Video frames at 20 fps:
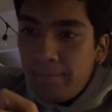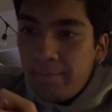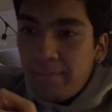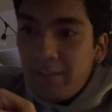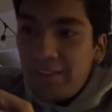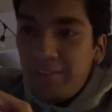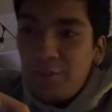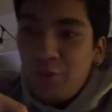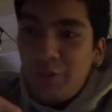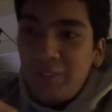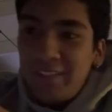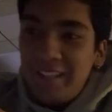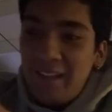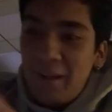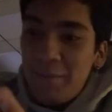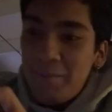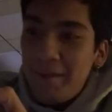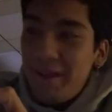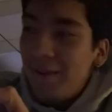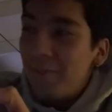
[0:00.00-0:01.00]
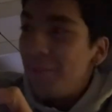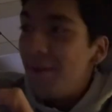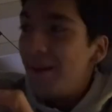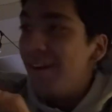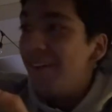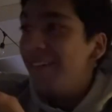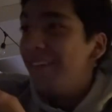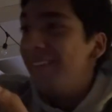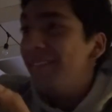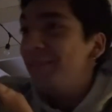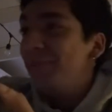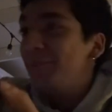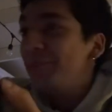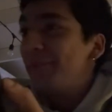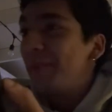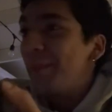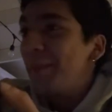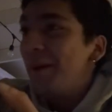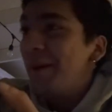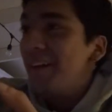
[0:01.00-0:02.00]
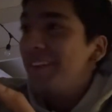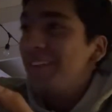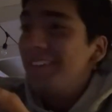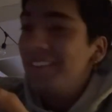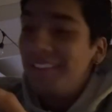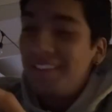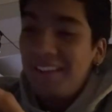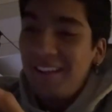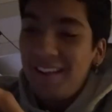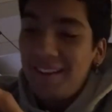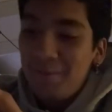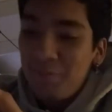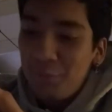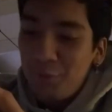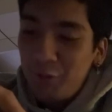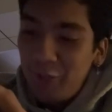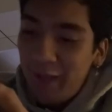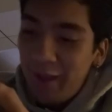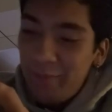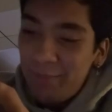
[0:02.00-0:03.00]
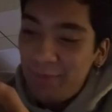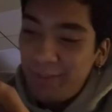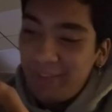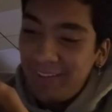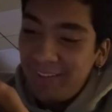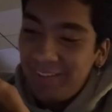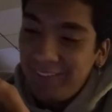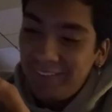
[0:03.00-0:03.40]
That's the only thing I'm mad about. But other than that, I'm pretty happy.